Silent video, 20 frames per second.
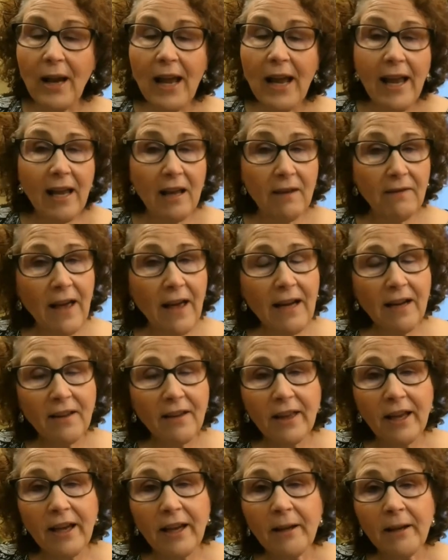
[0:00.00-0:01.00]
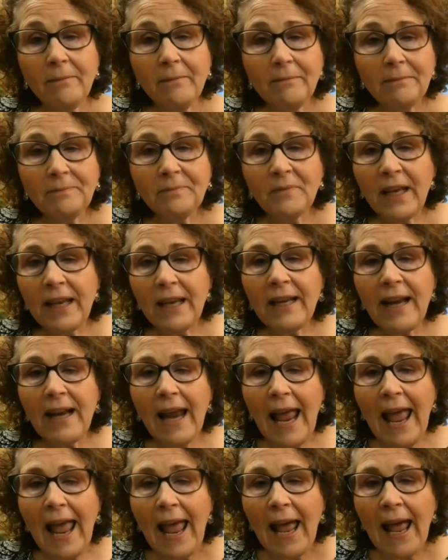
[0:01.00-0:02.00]
If anything, it
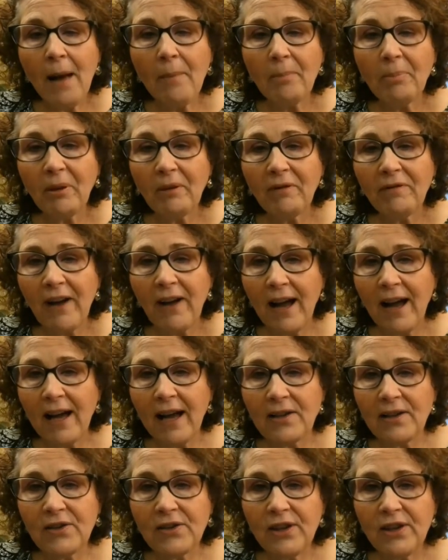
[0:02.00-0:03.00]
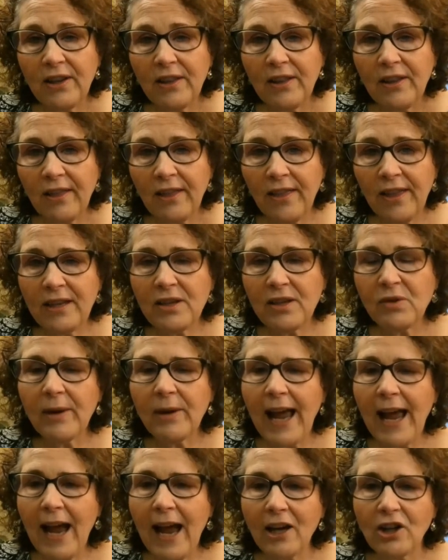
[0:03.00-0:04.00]
amplifies these
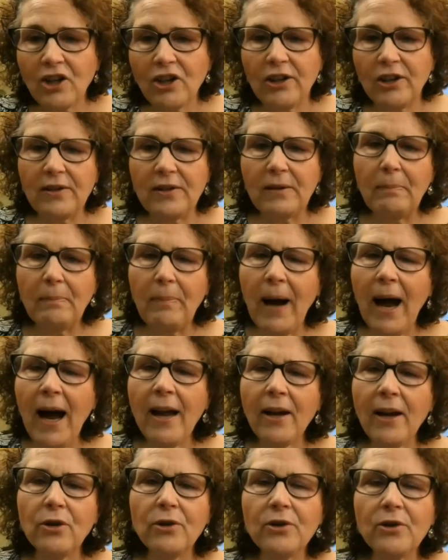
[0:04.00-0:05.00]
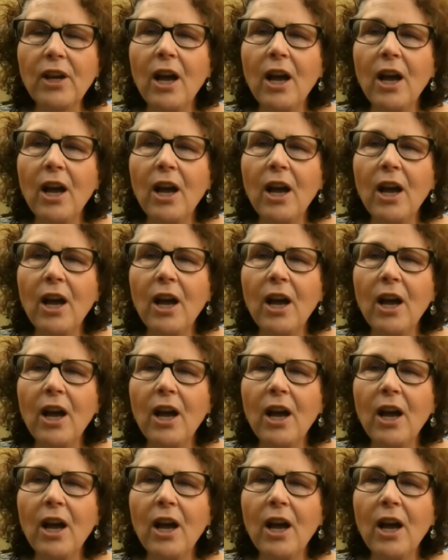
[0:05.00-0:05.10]
reactions. Buyers